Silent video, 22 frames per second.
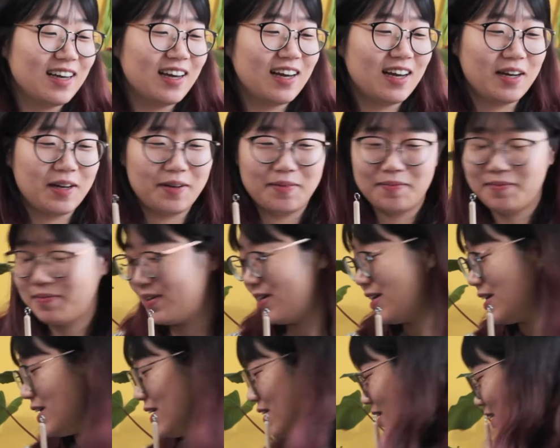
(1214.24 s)

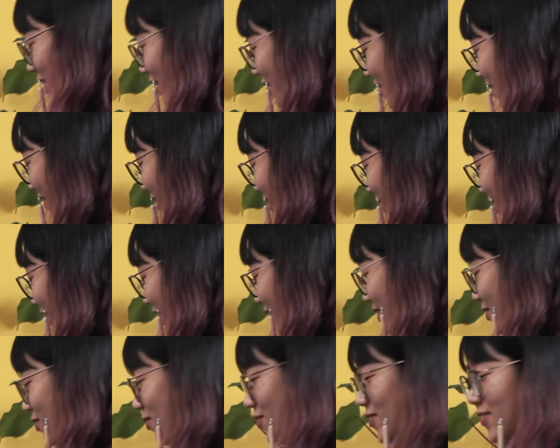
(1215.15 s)

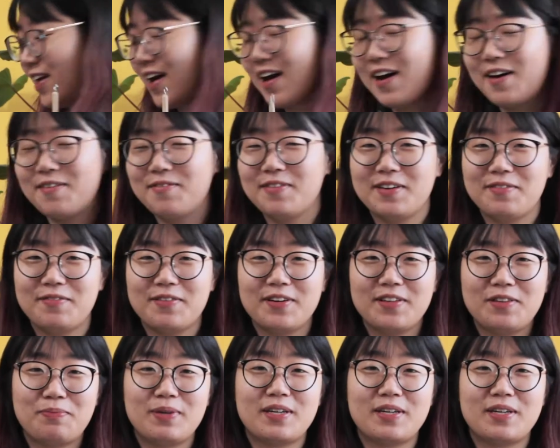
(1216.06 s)
I don't have it with